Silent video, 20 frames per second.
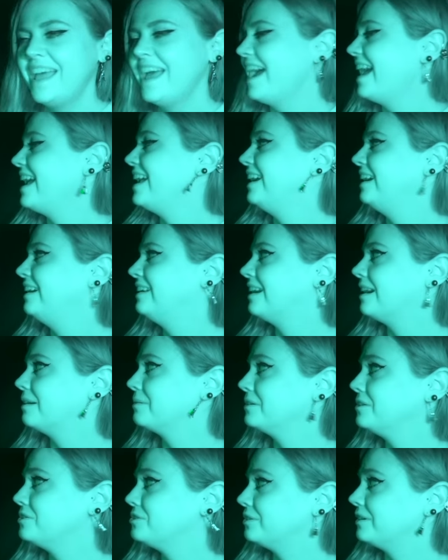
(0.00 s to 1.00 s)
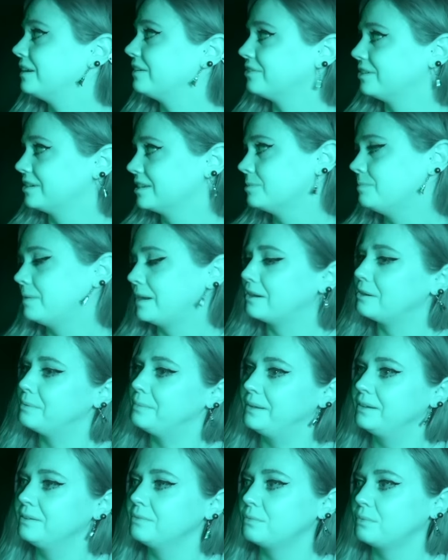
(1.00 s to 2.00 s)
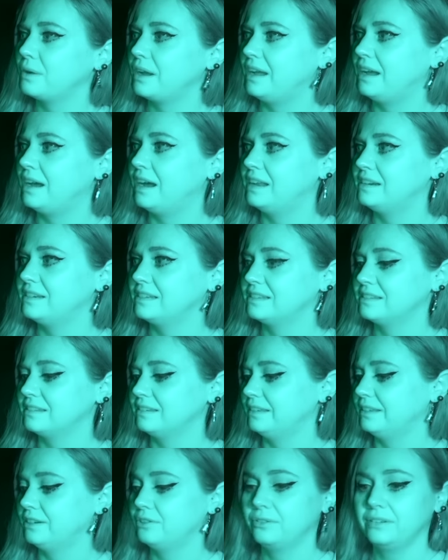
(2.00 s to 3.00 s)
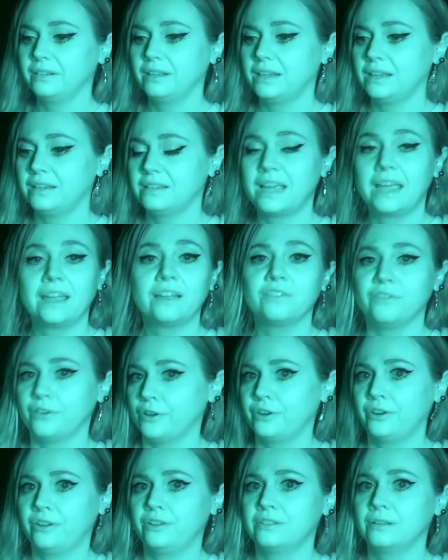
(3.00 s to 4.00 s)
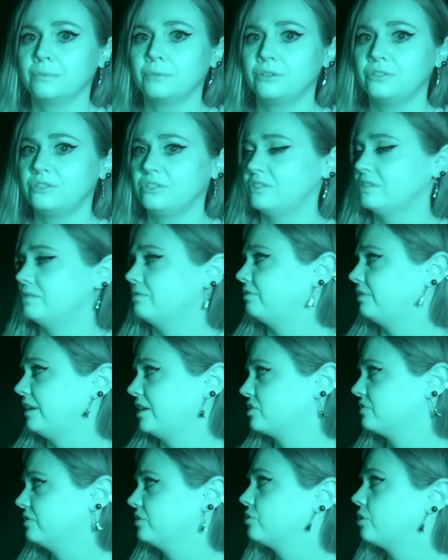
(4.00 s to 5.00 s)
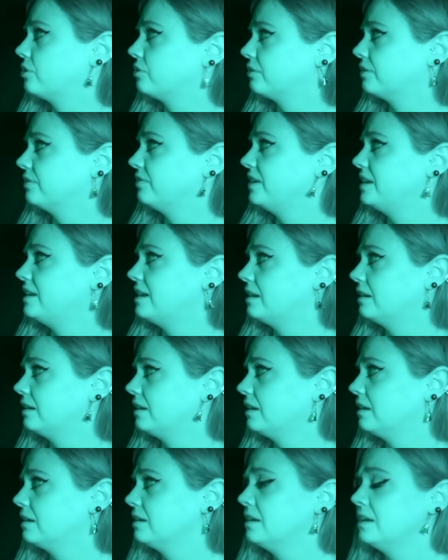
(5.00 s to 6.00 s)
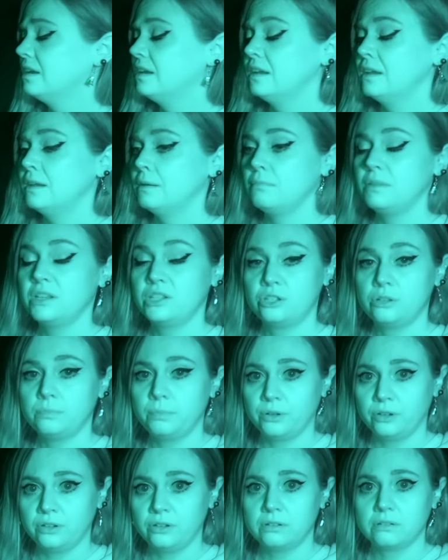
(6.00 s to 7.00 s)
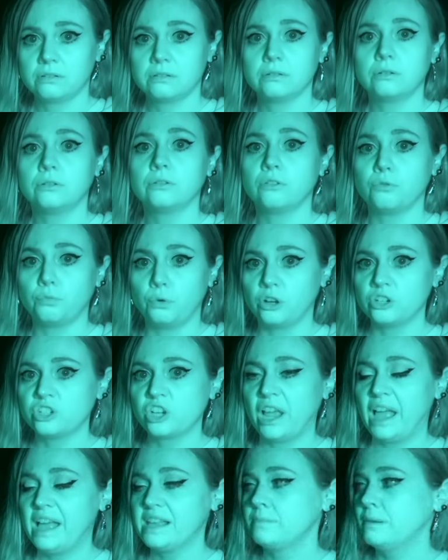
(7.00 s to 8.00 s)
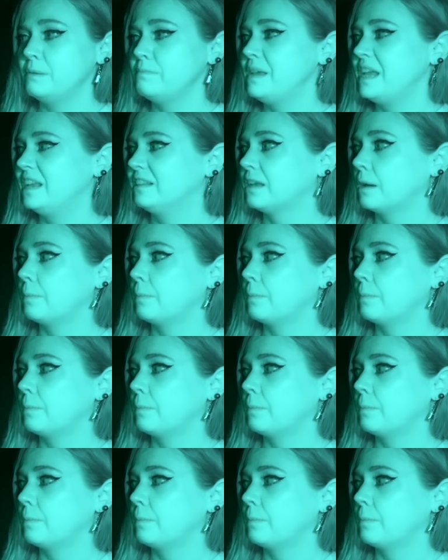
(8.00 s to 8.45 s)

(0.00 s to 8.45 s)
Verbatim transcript: and I'm gonna do another experiment where I just literally take photos. I'm gonna do some flash photography down here. Mister Boots, or the Watcher, has been picked